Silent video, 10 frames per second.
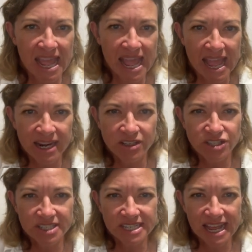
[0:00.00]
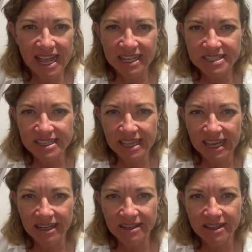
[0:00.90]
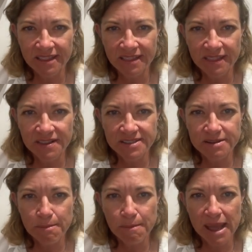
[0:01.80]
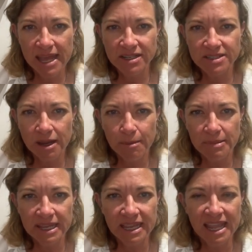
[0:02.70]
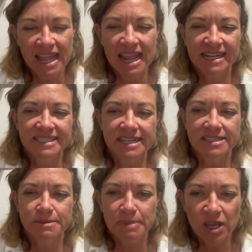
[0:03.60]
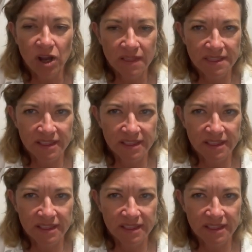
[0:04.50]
And I'll just add to that this somatotopy extends beyond the